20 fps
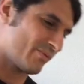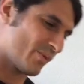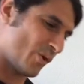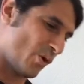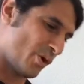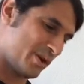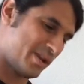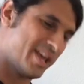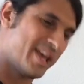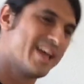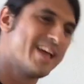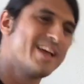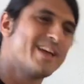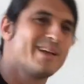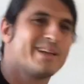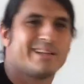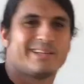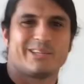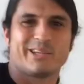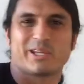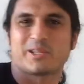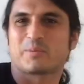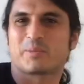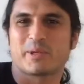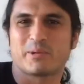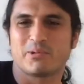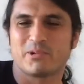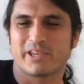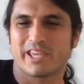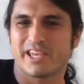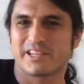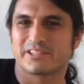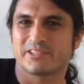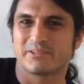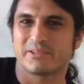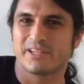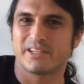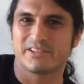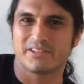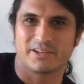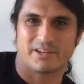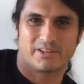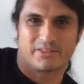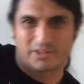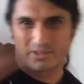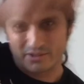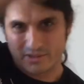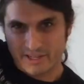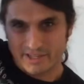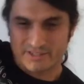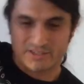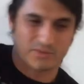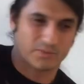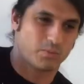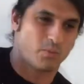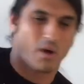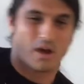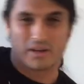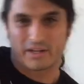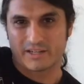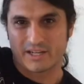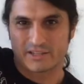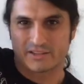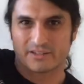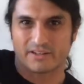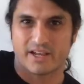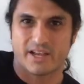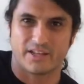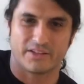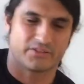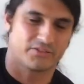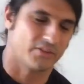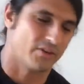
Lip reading: Or you get the people who can't do either, and they're like swatting at their head.